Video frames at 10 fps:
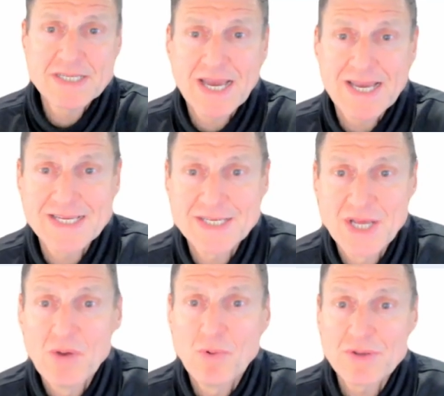case,
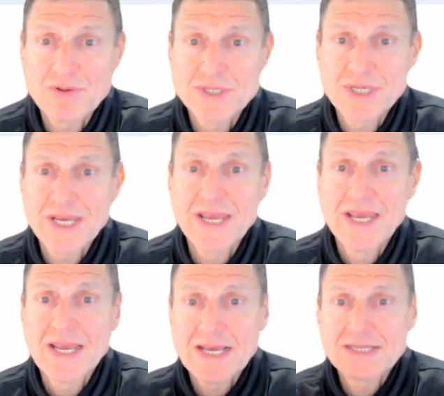what you see
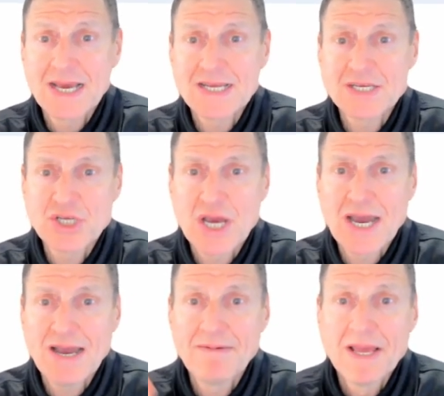is a
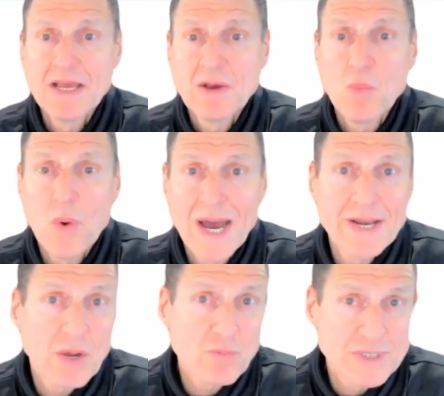
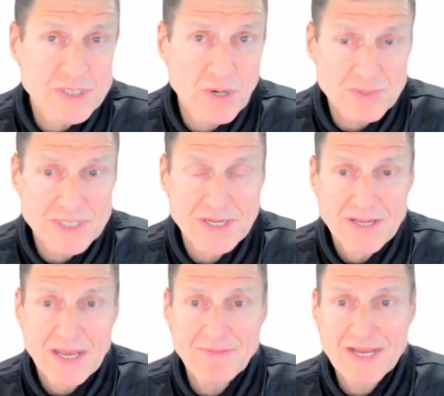SHA-1 result,
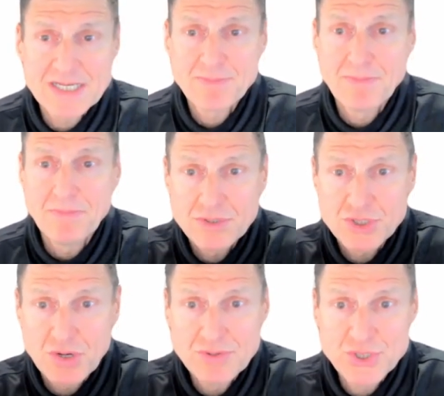and that
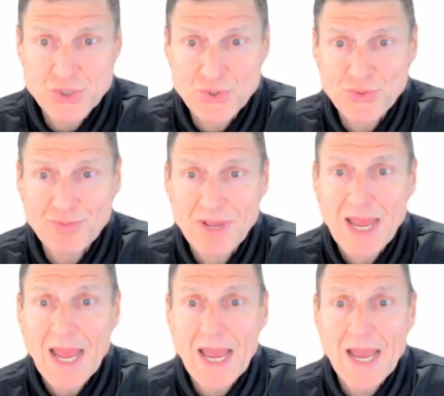shows you
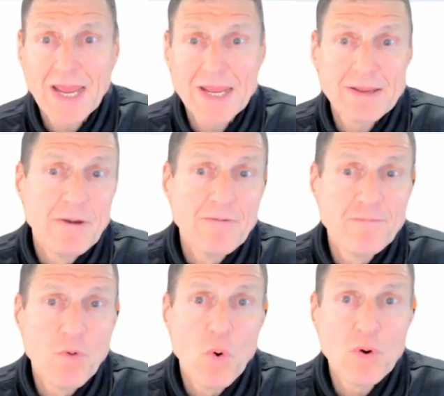a
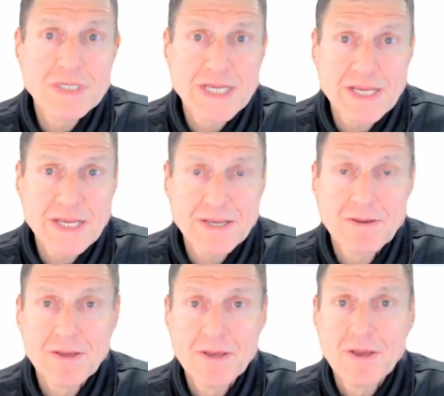40
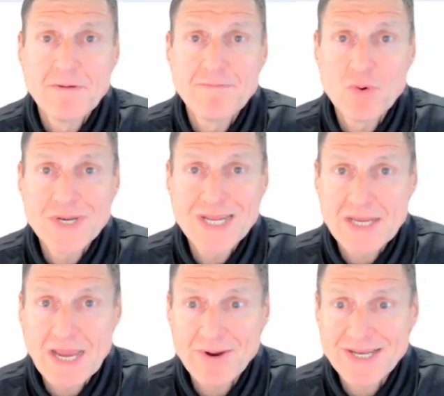
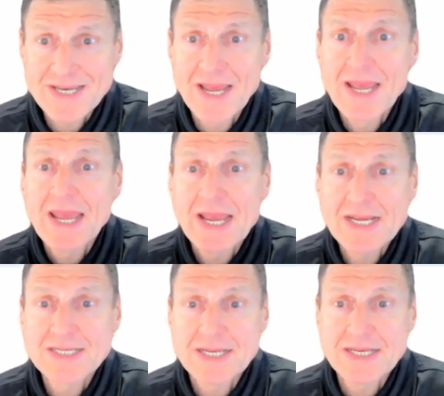character
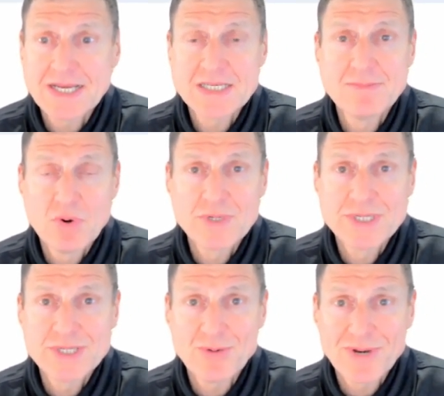hexadecimal
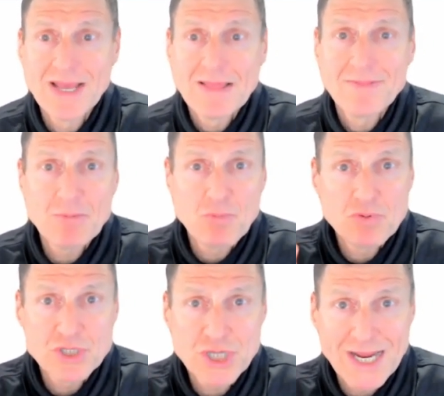result that
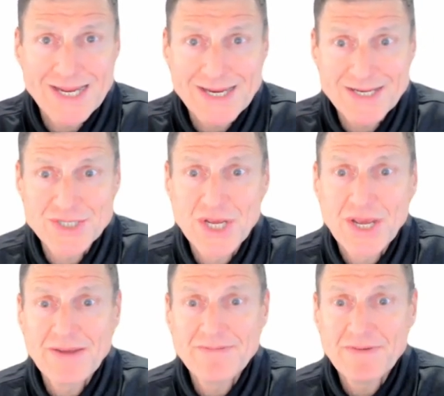will change
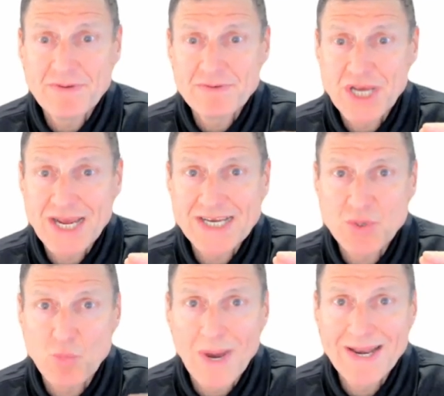even if you change
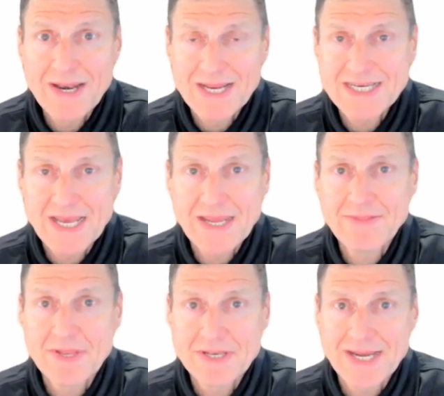one letter
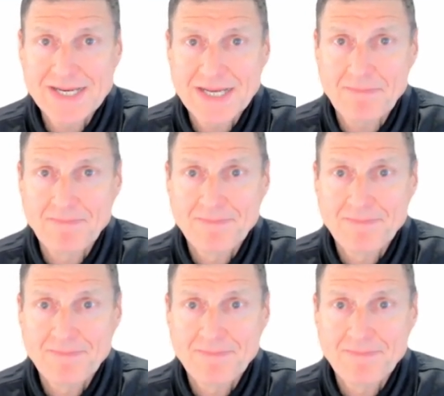in the data.